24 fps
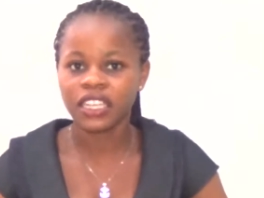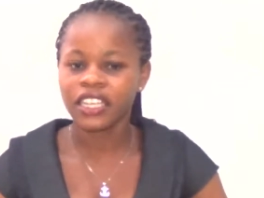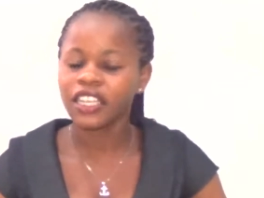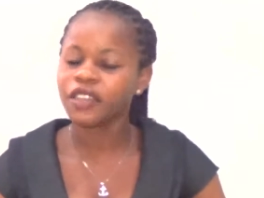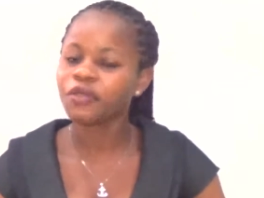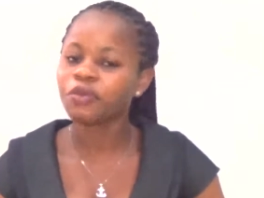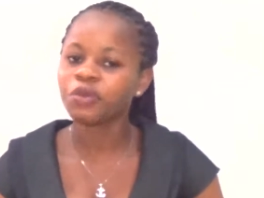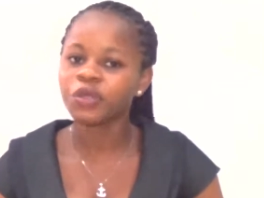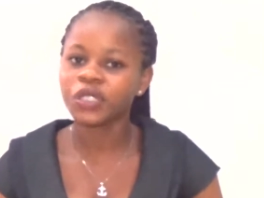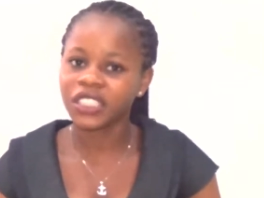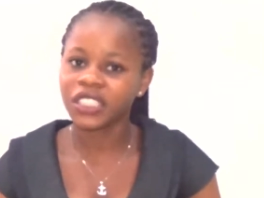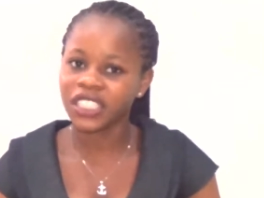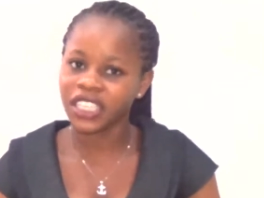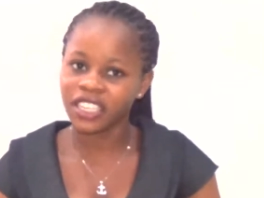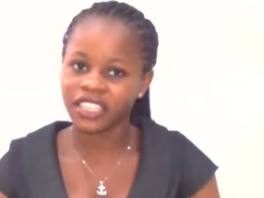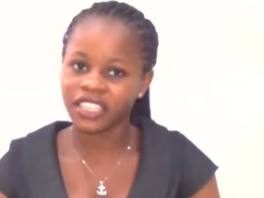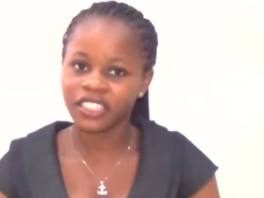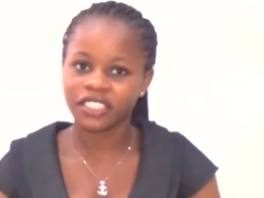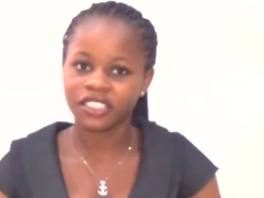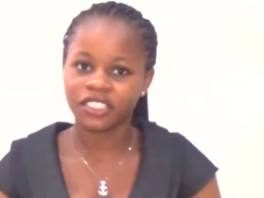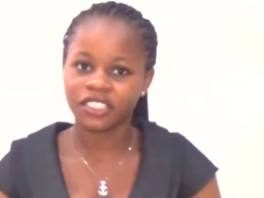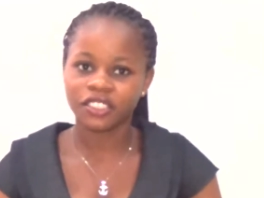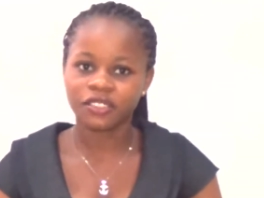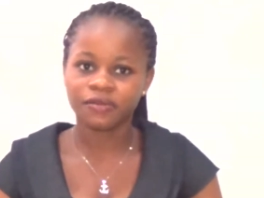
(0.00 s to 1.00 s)
he will
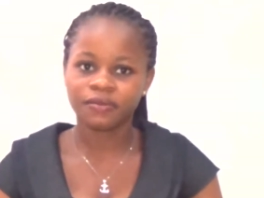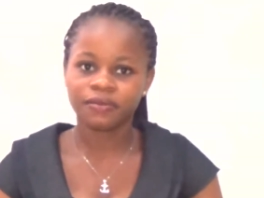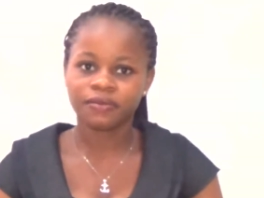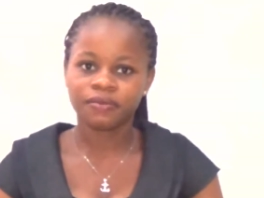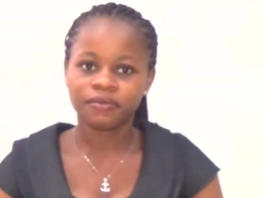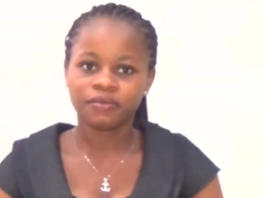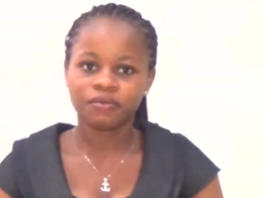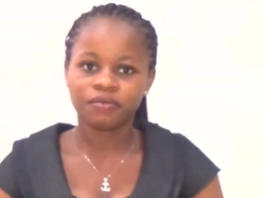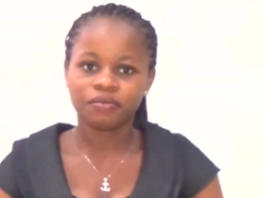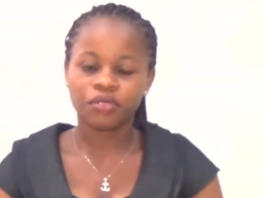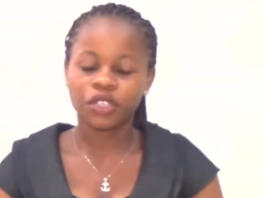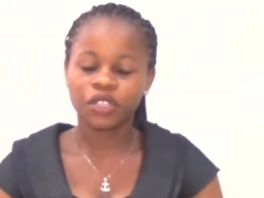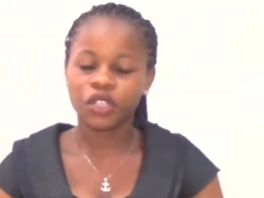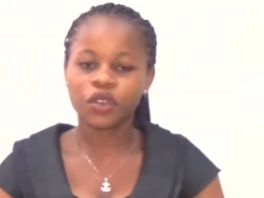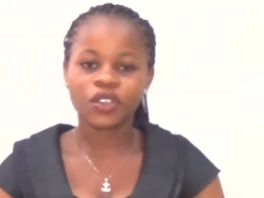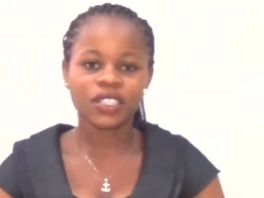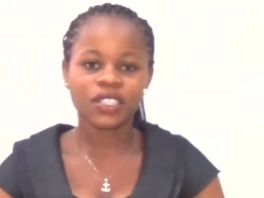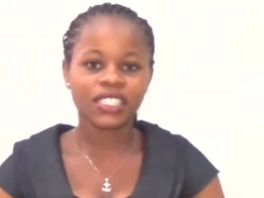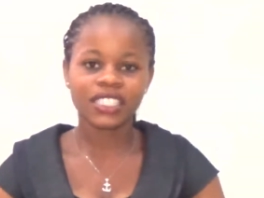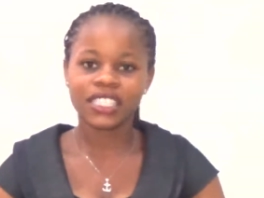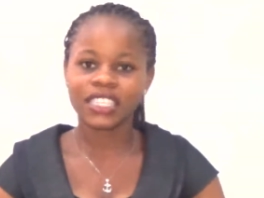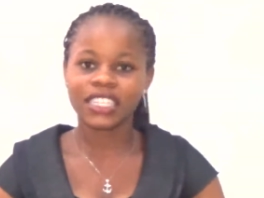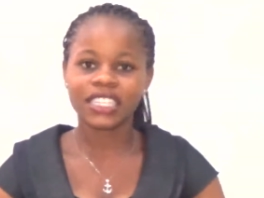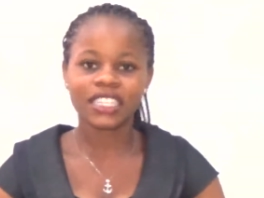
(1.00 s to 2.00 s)
change
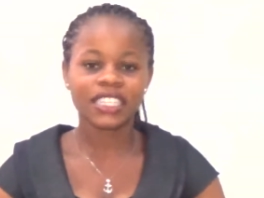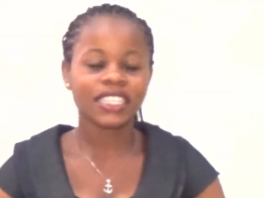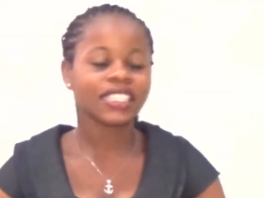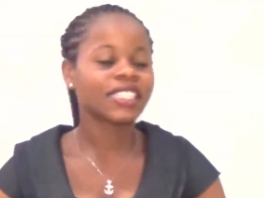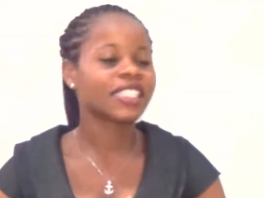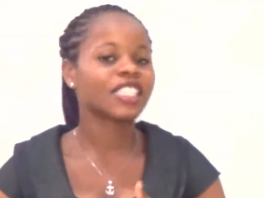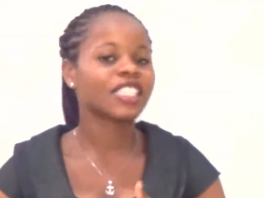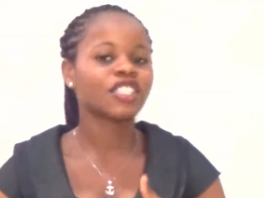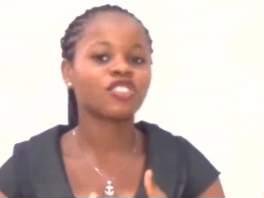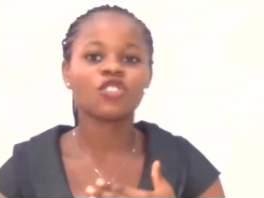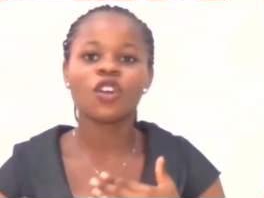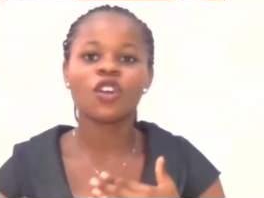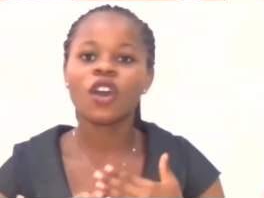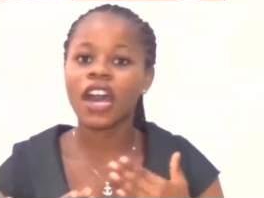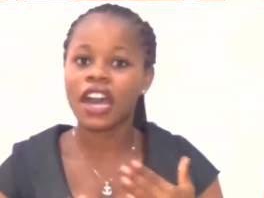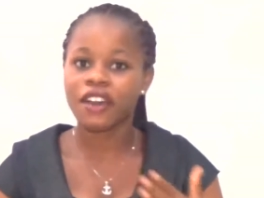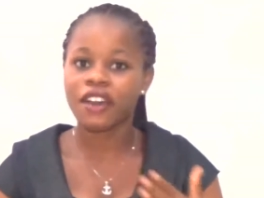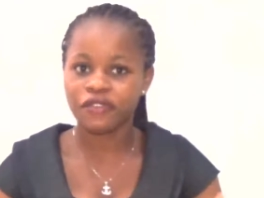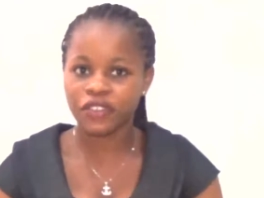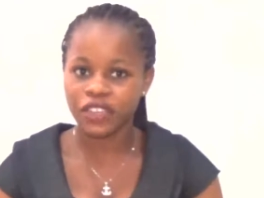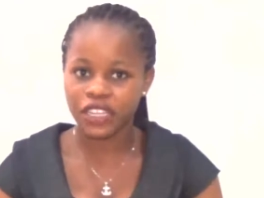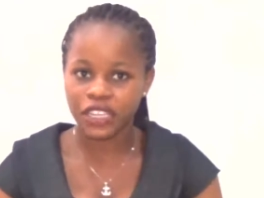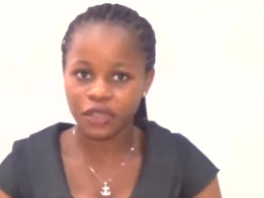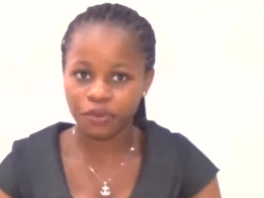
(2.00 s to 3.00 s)
because it is
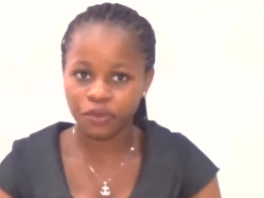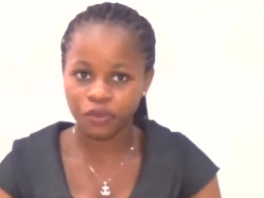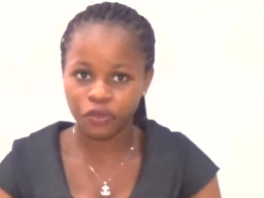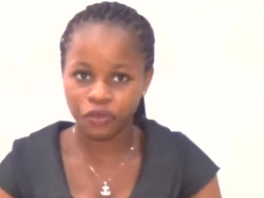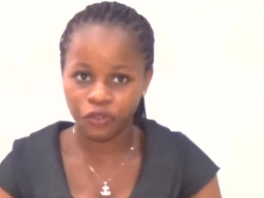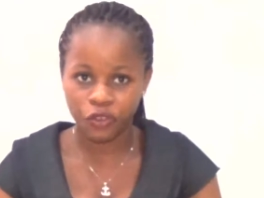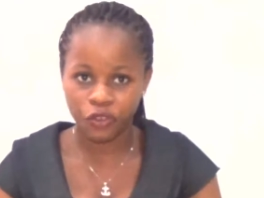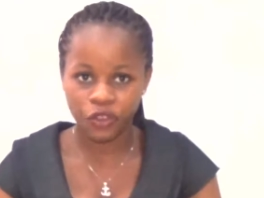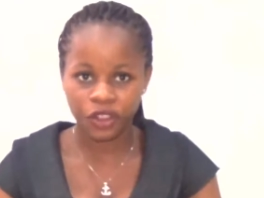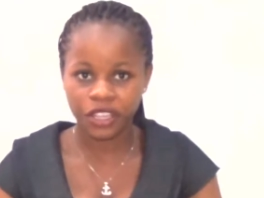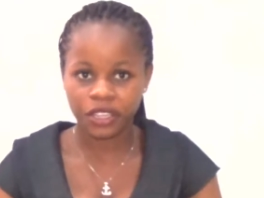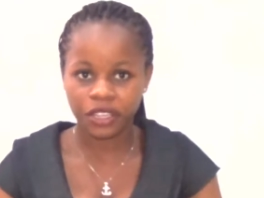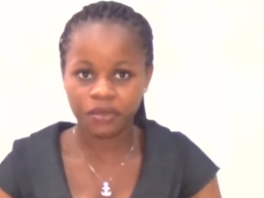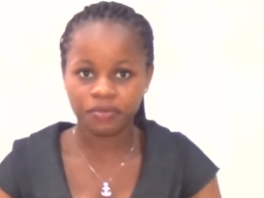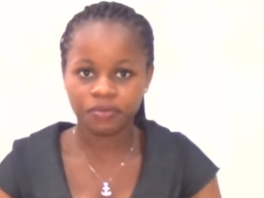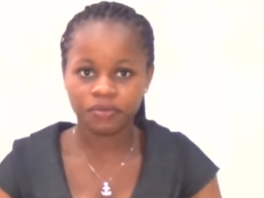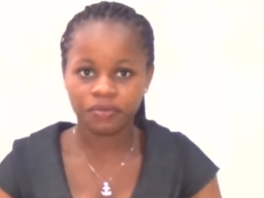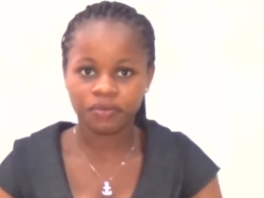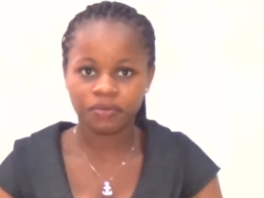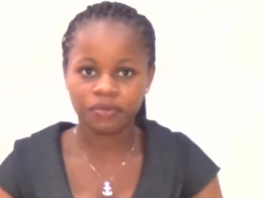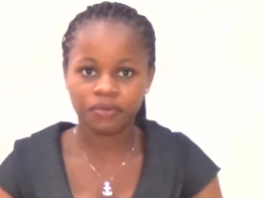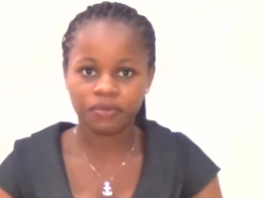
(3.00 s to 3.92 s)
not available for him.